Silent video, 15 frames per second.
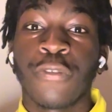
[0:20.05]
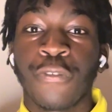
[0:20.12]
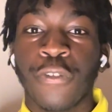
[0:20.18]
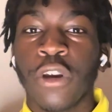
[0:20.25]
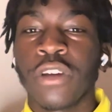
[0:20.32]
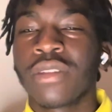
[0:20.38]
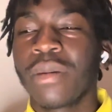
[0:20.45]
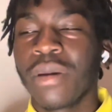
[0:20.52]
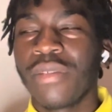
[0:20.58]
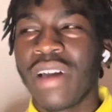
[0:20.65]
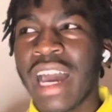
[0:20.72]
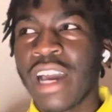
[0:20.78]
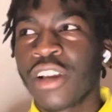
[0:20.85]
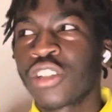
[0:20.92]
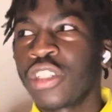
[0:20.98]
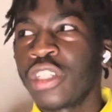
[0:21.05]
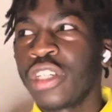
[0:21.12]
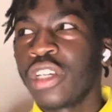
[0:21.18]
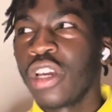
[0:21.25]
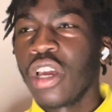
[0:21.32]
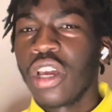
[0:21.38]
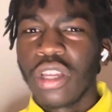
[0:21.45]
first time I've
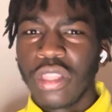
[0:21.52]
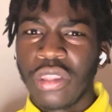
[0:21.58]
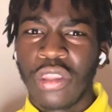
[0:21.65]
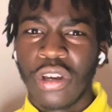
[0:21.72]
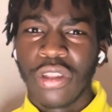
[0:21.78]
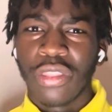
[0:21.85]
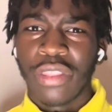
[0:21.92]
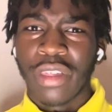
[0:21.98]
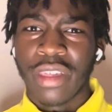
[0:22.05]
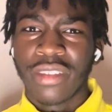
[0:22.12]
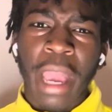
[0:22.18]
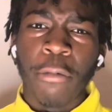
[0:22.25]
actually done this.